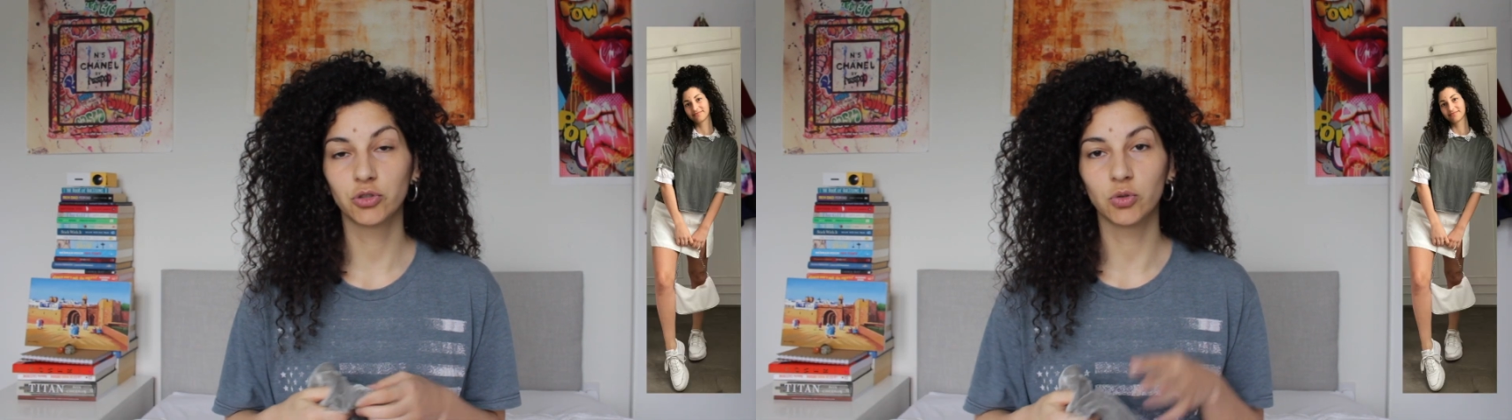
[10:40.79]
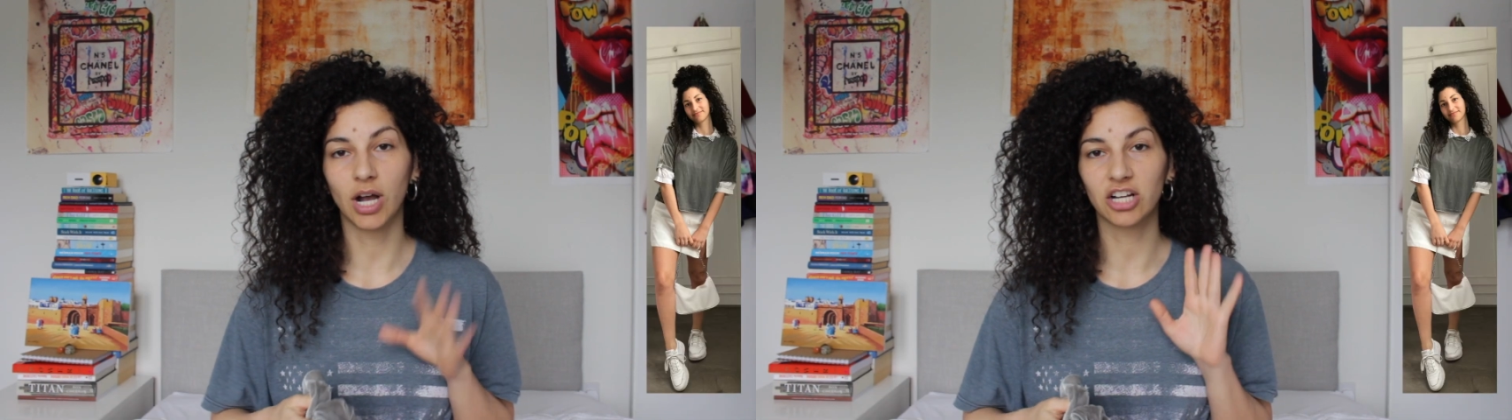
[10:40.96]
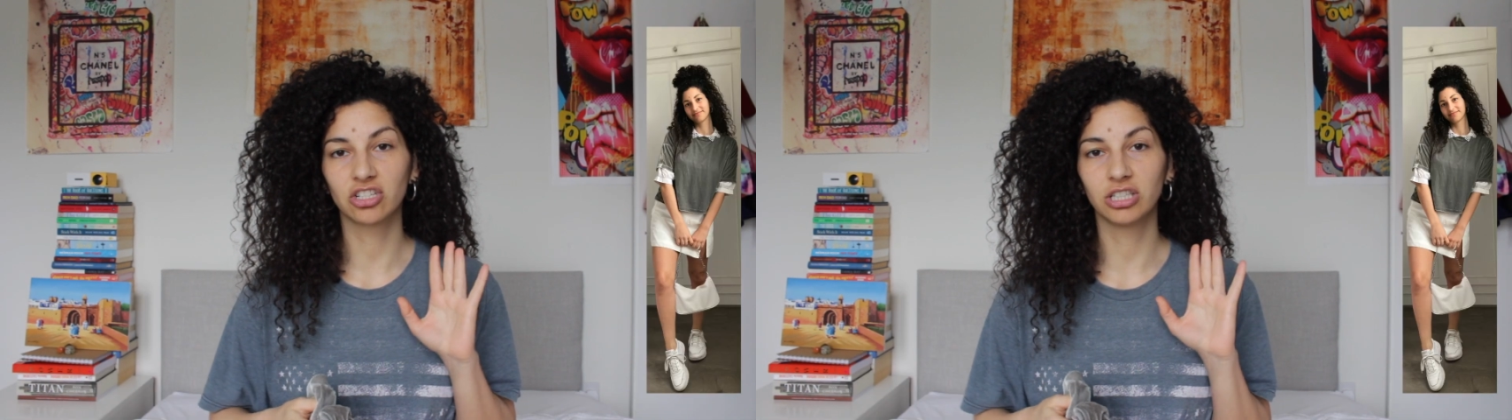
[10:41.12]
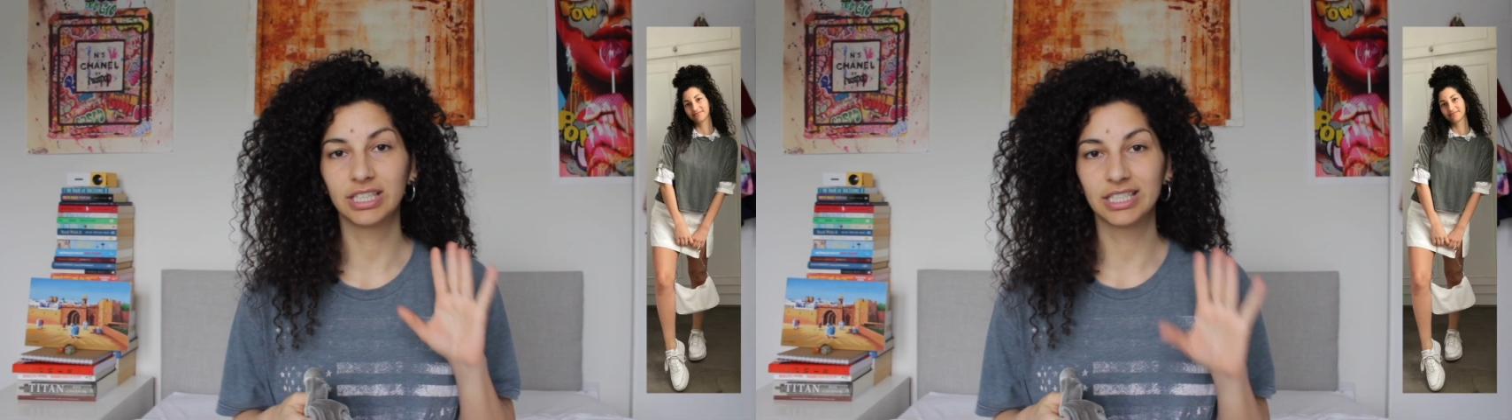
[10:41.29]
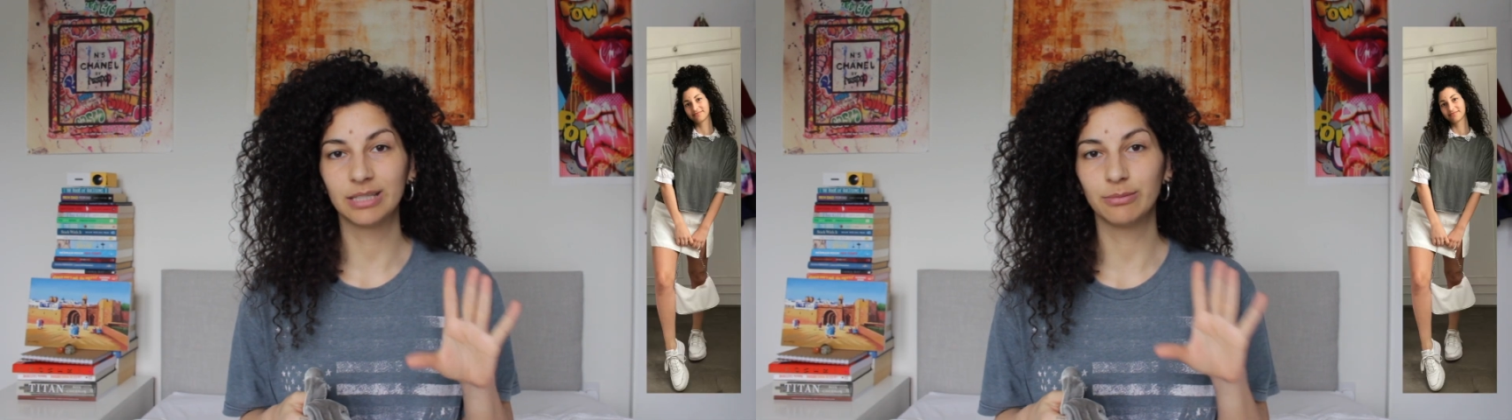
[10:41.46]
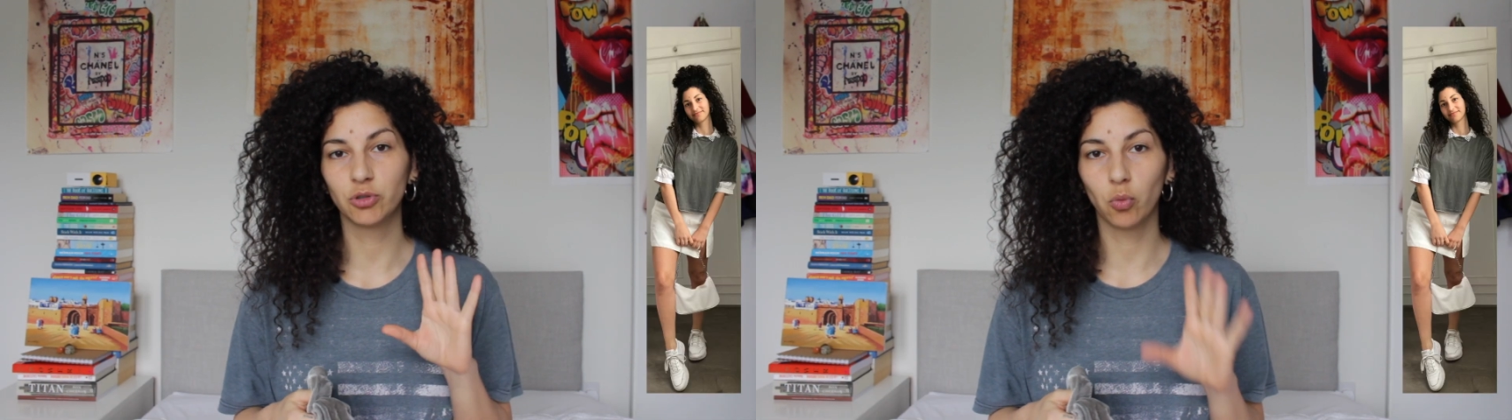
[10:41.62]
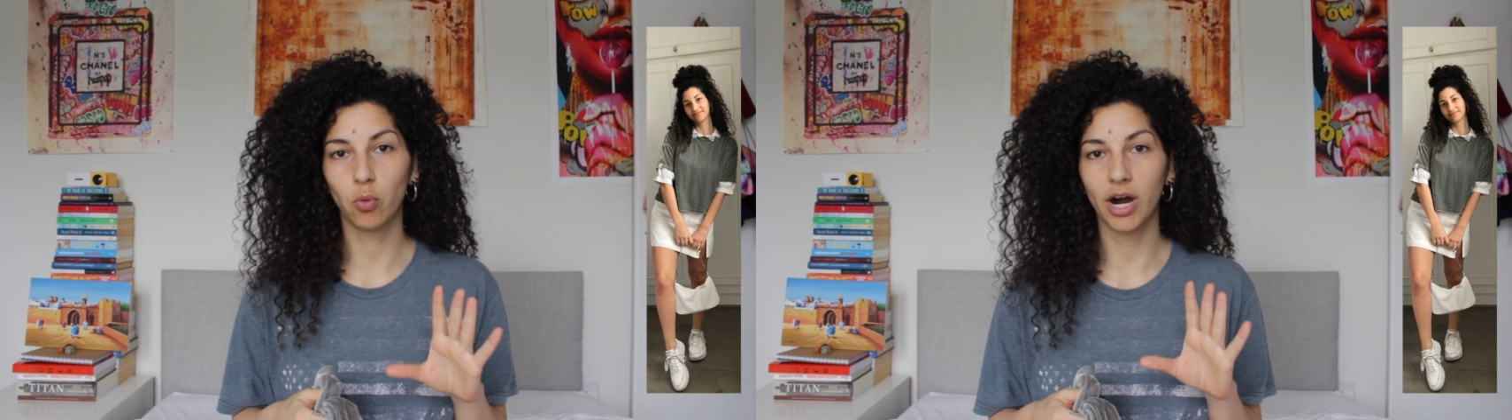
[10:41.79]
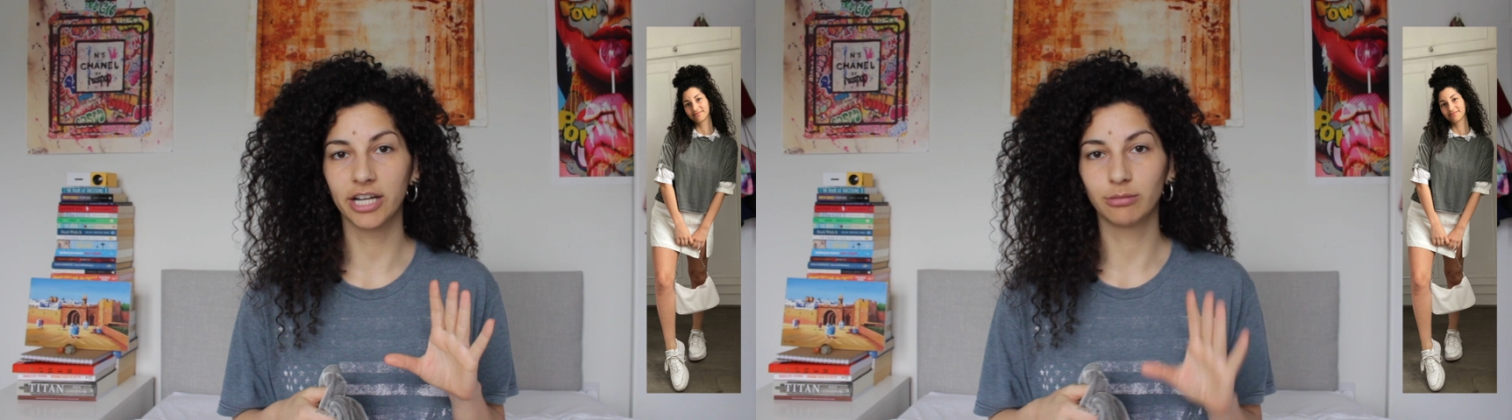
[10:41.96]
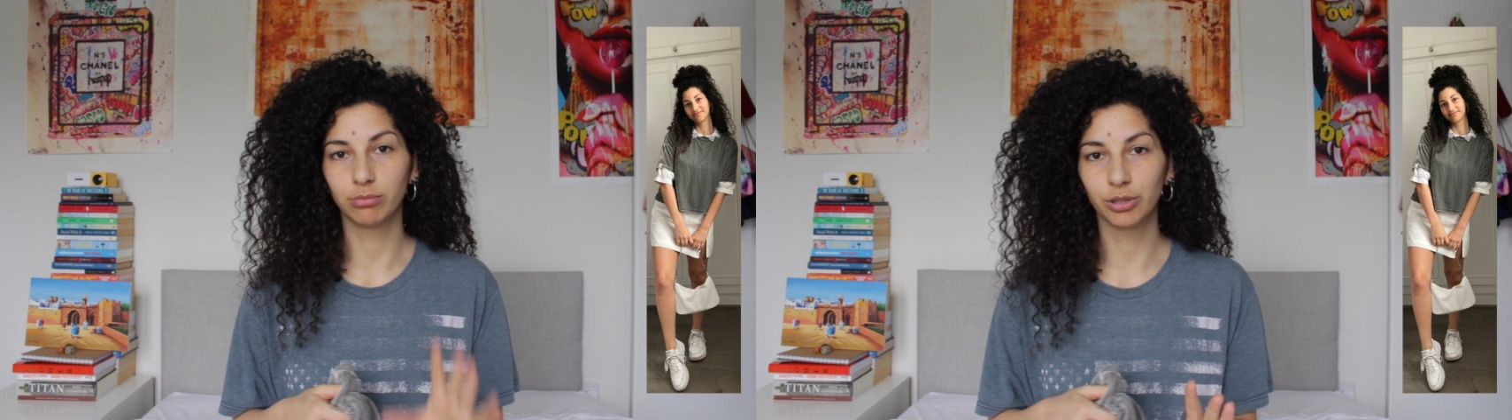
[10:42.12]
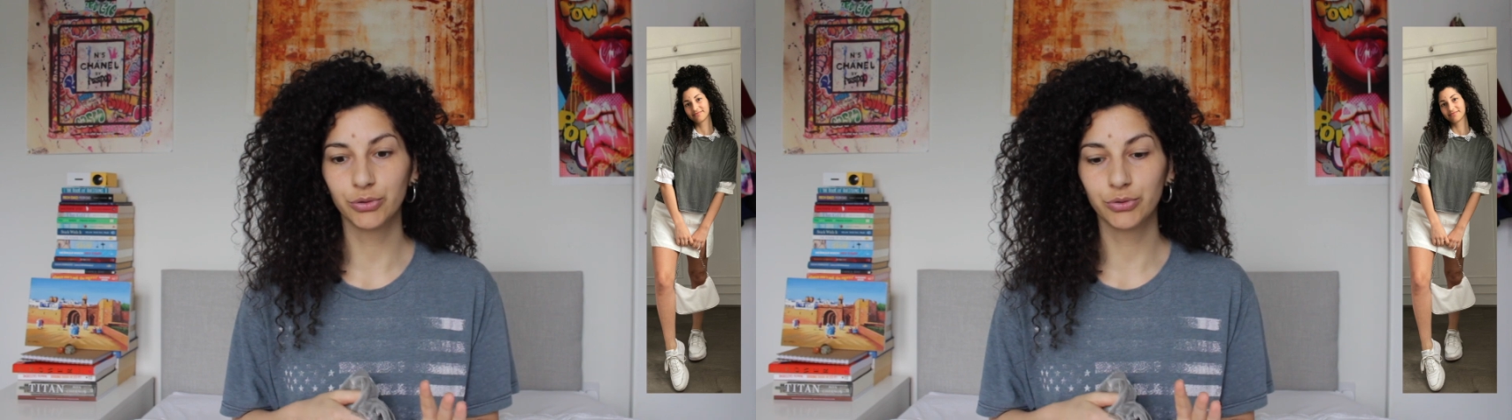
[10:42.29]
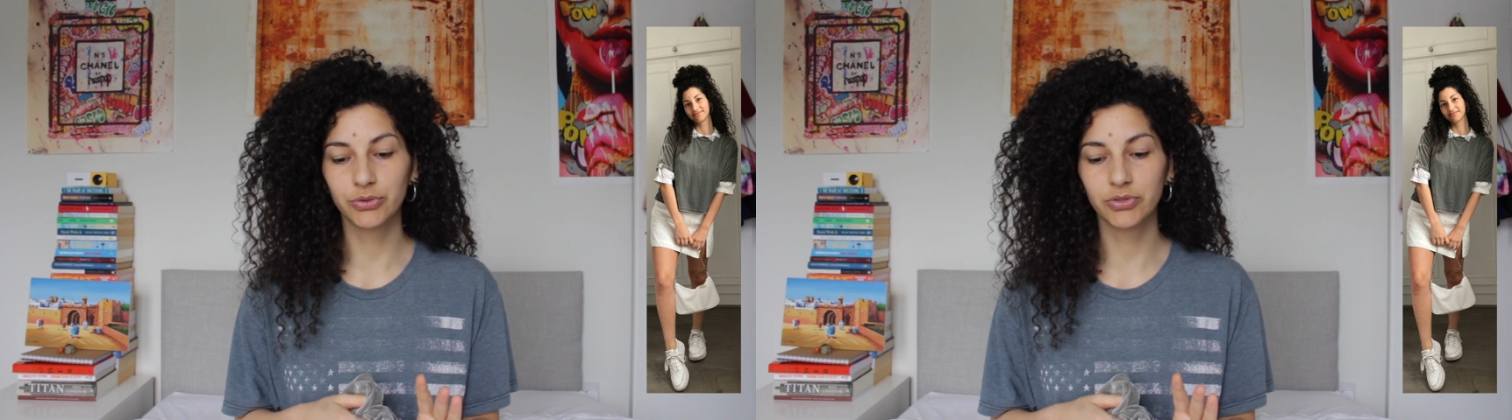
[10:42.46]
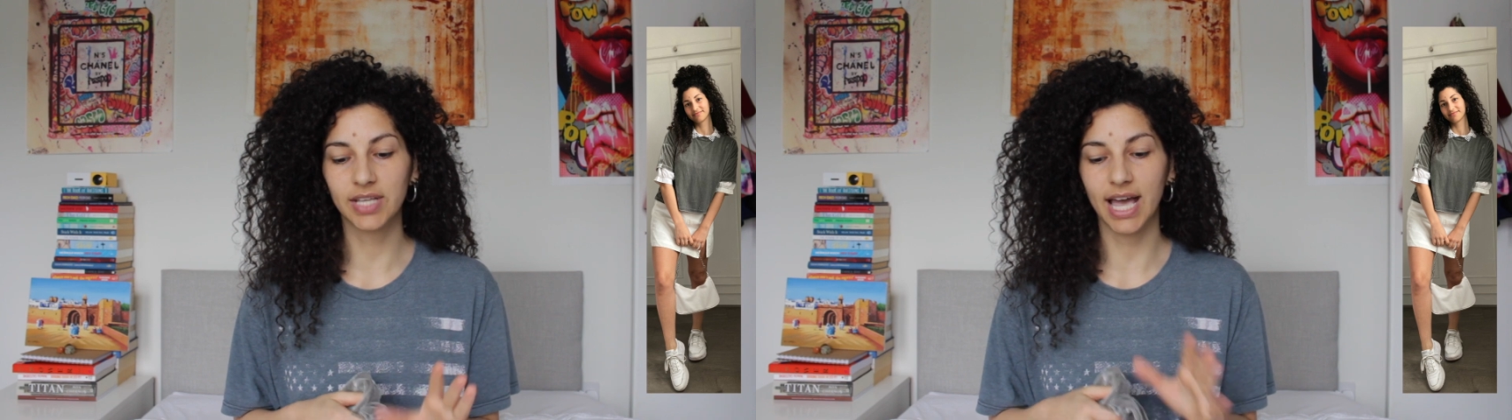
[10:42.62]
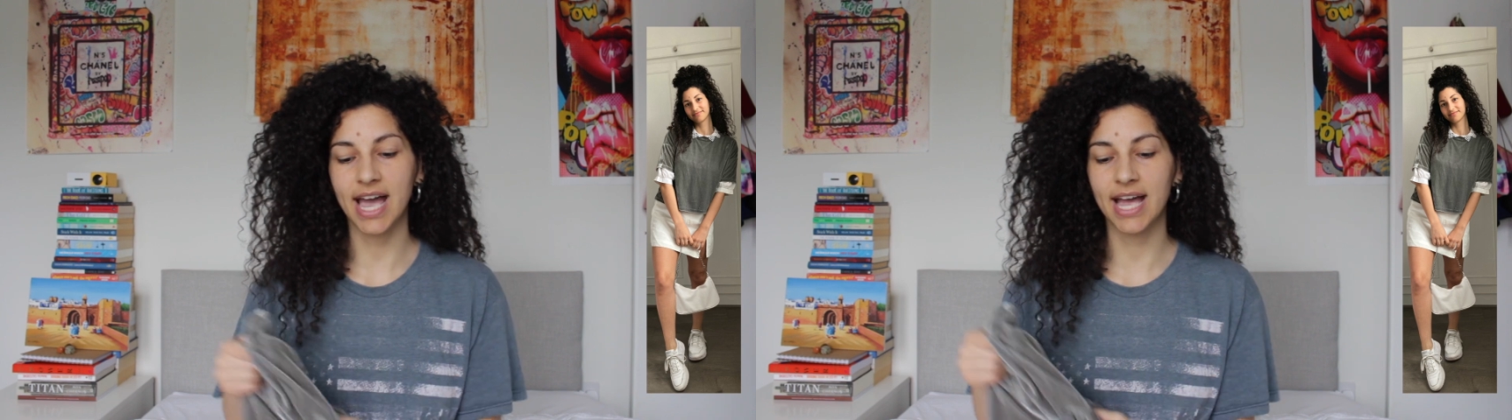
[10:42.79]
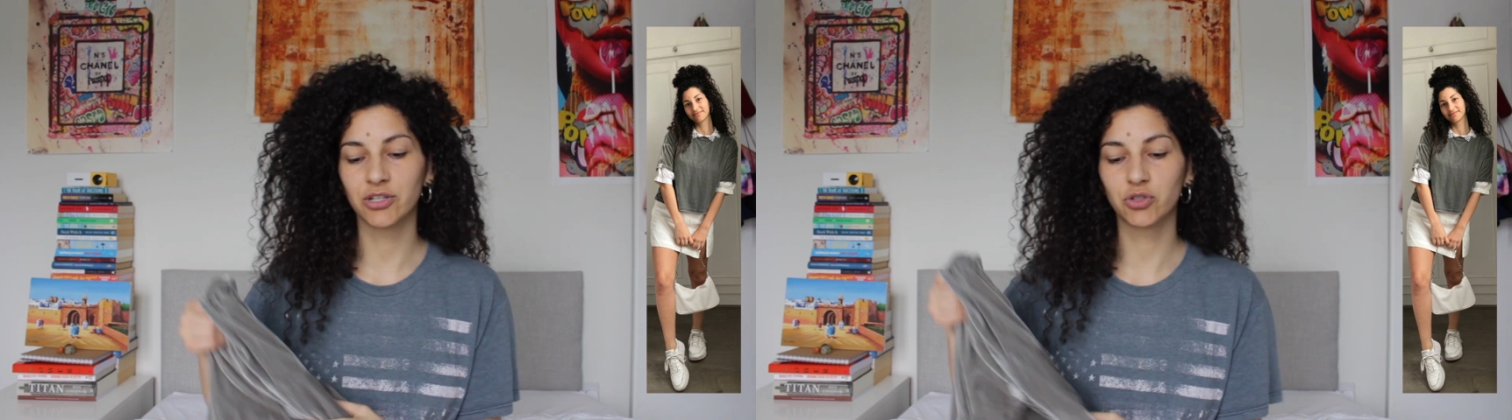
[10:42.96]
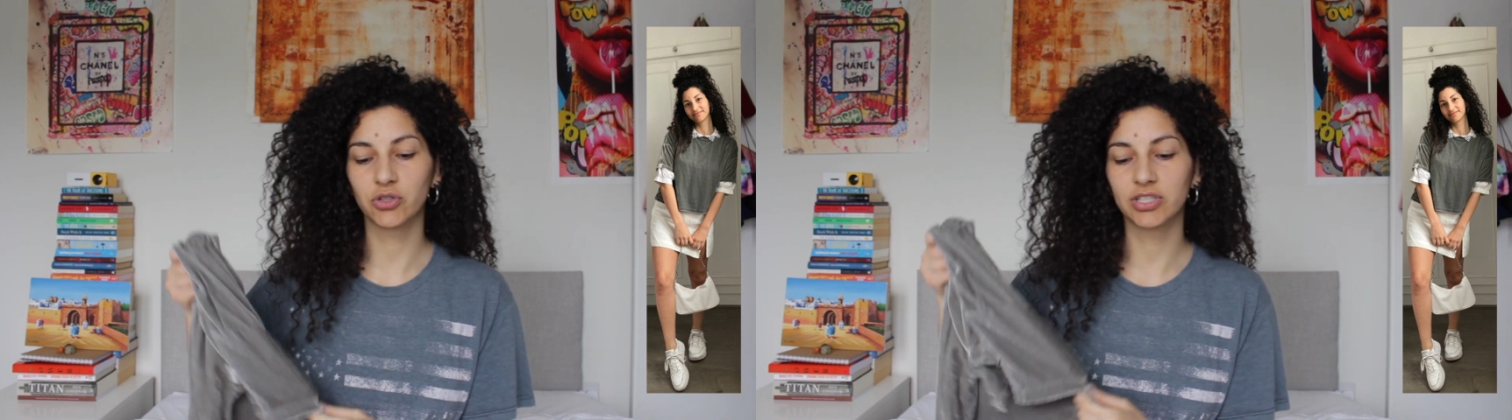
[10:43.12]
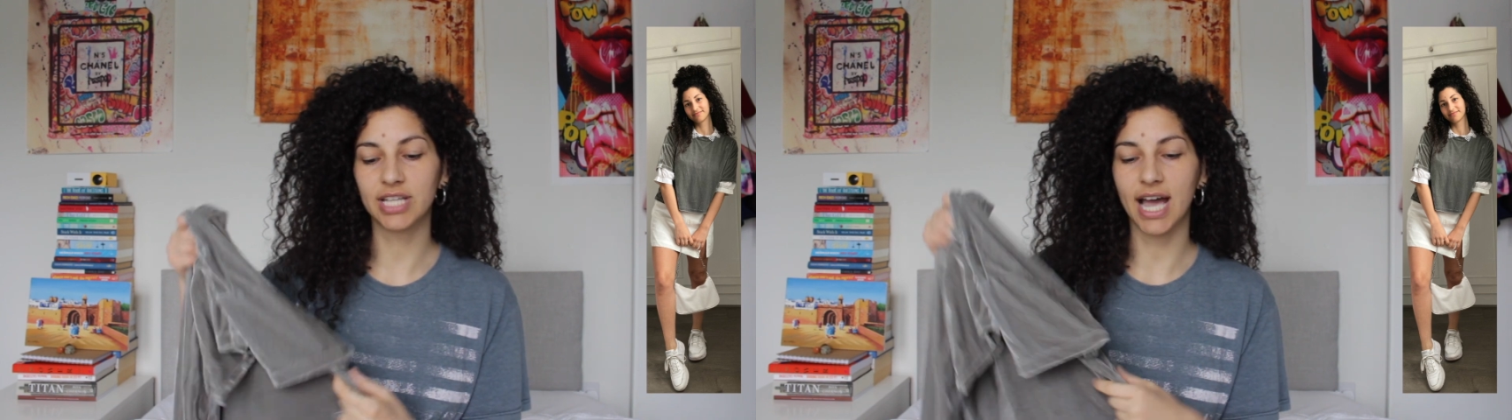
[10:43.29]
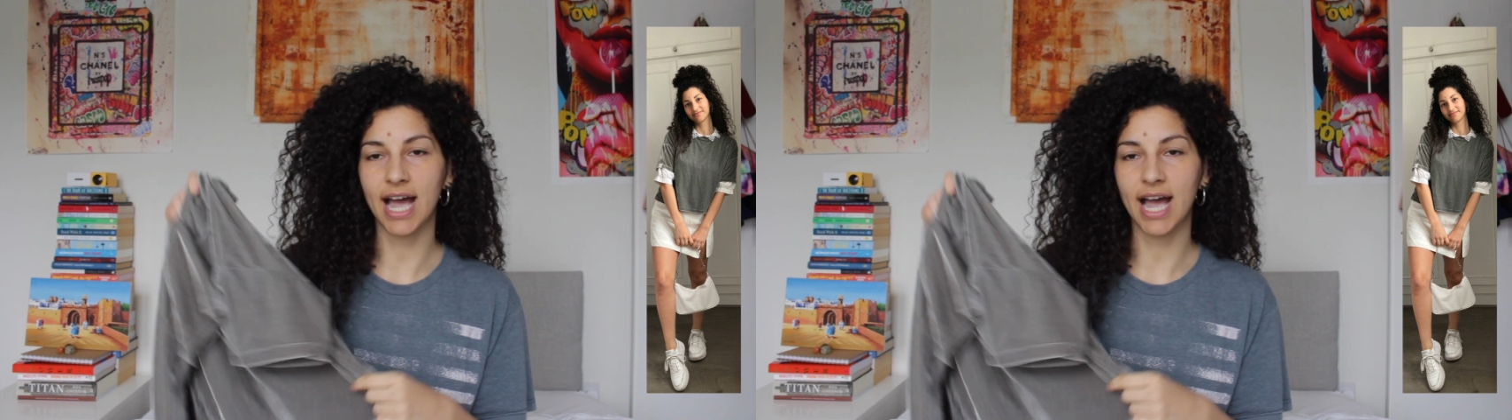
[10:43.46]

to actually keep the white blues and just